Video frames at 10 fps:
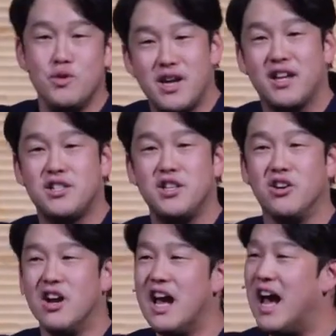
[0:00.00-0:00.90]
next
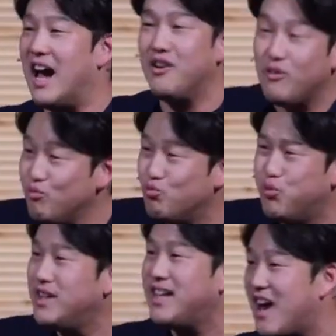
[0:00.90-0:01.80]
year. I don't
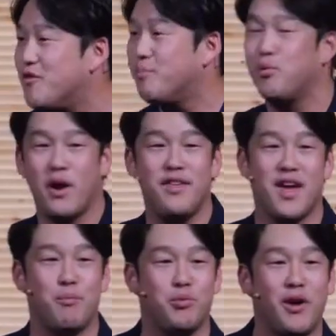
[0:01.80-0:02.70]
really ever pray
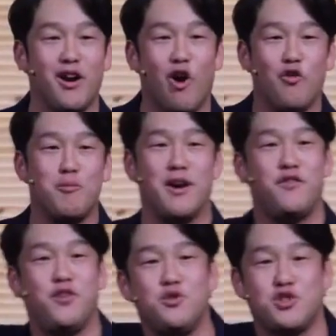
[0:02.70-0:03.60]
that prayer over my
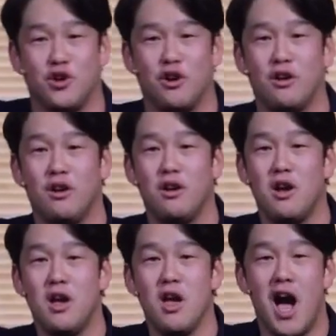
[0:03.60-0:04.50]
future.
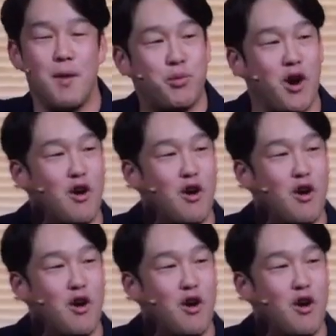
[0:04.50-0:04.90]
I pray